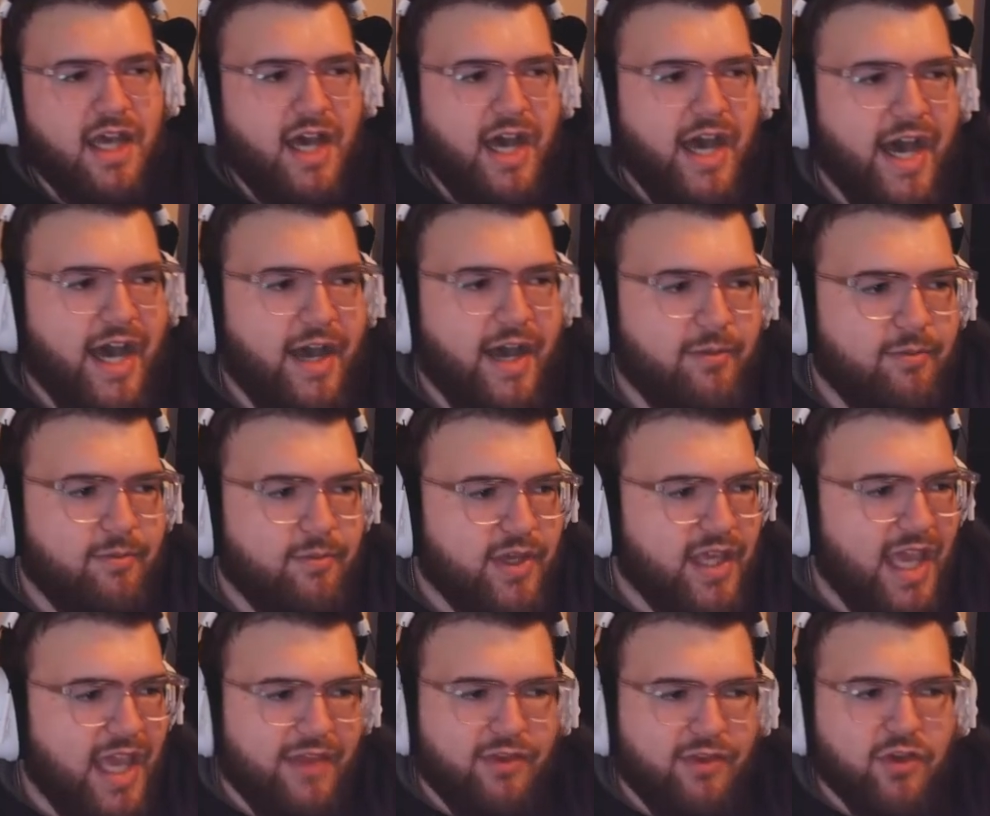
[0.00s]

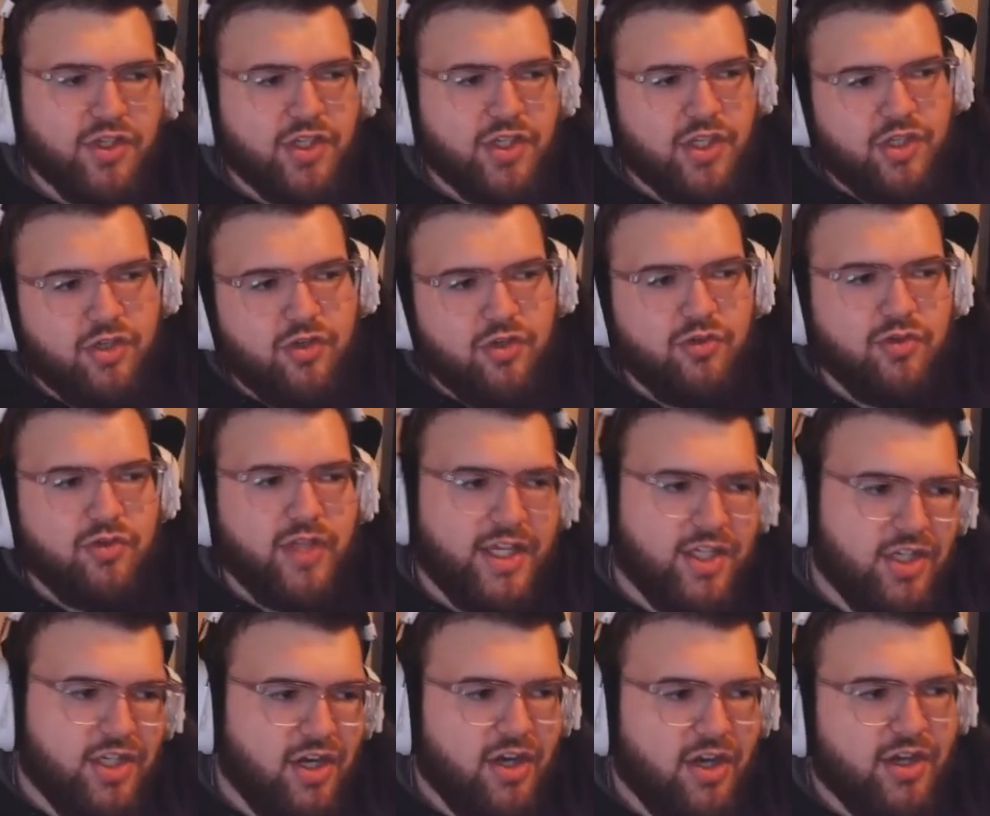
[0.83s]
But yeah, those are the 2
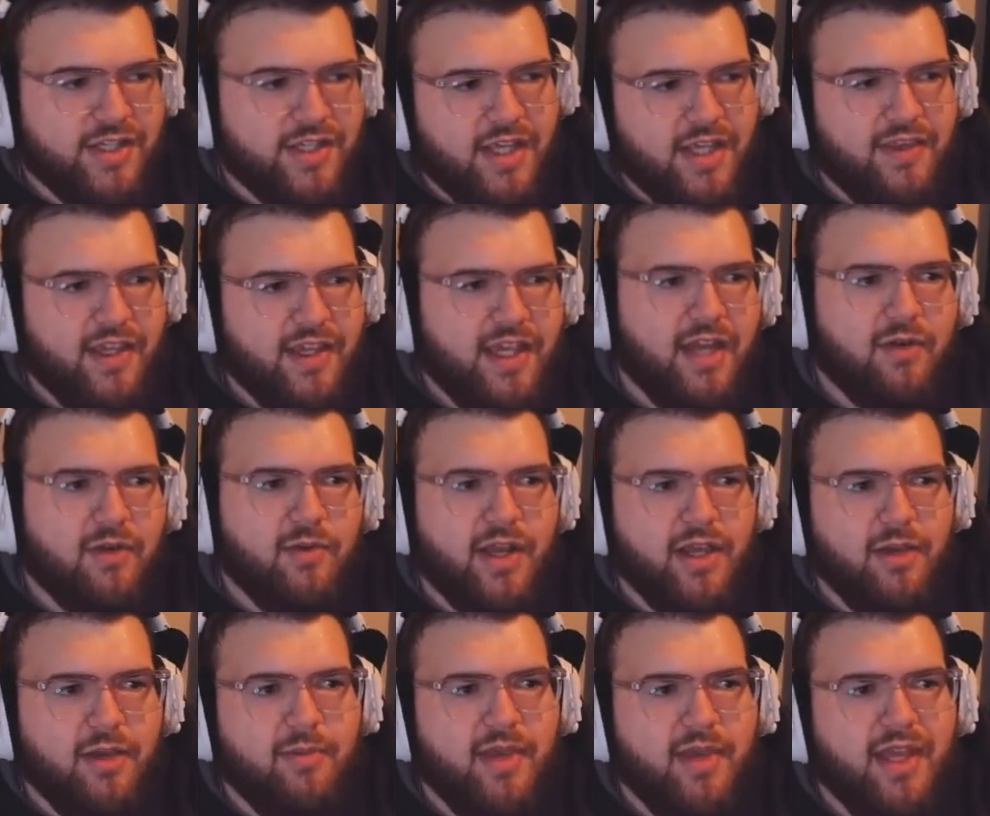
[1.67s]
legendaries I think I'd
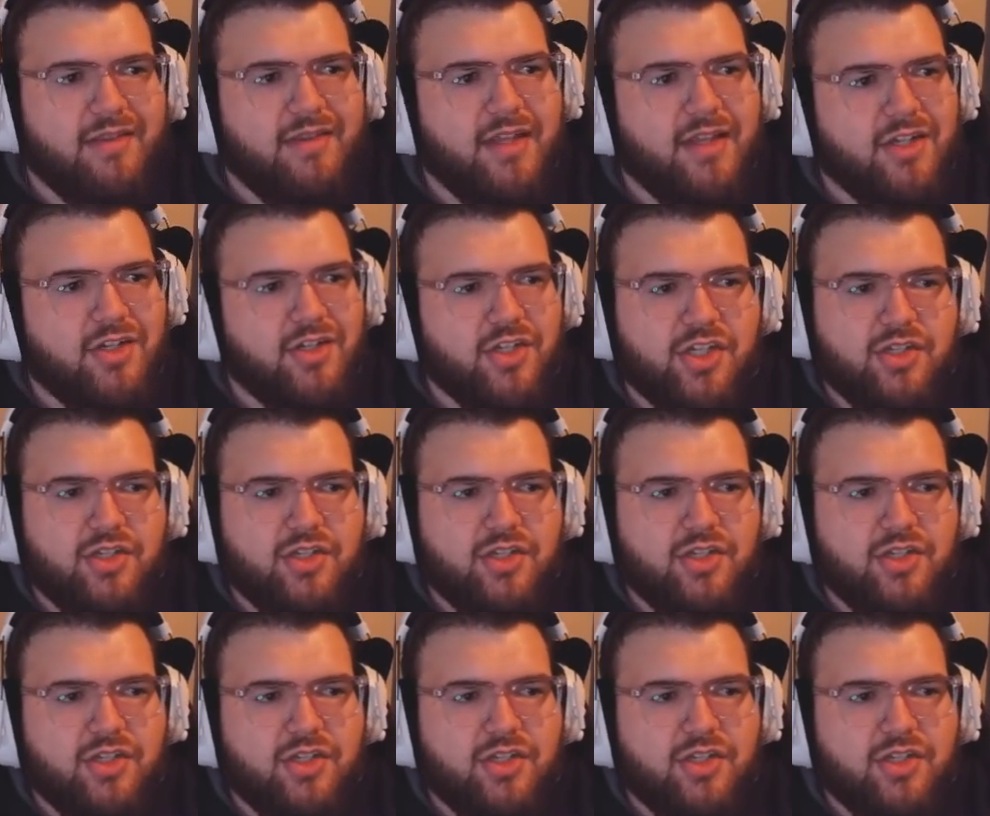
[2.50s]
recommend that